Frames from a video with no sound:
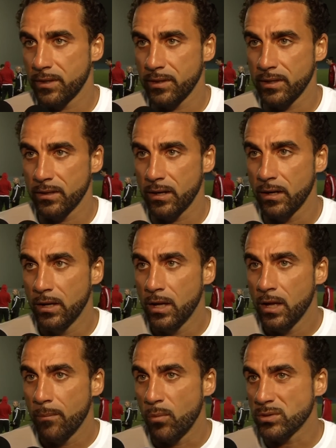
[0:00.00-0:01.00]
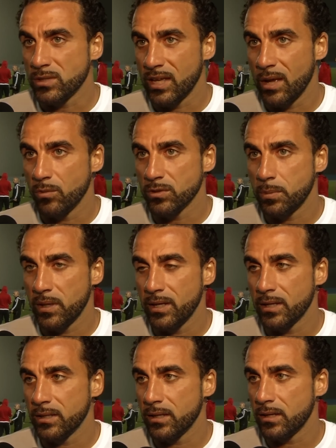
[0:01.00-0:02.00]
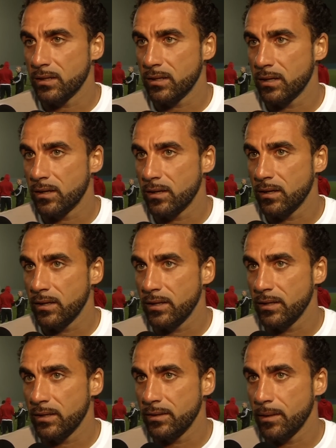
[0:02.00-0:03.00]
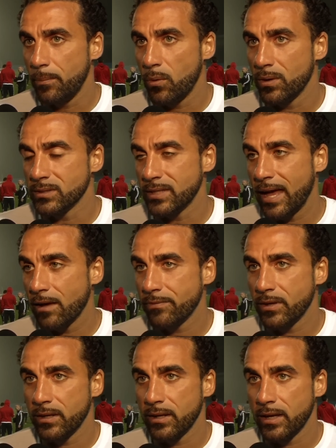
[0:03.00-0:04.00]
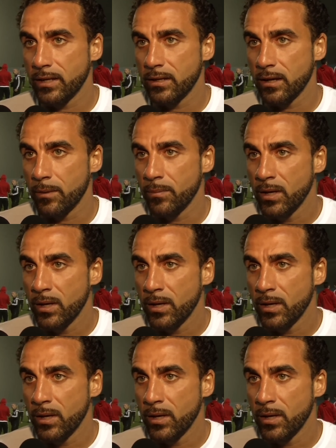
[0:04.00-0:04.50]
I think most of the game was played in the opponent's half, and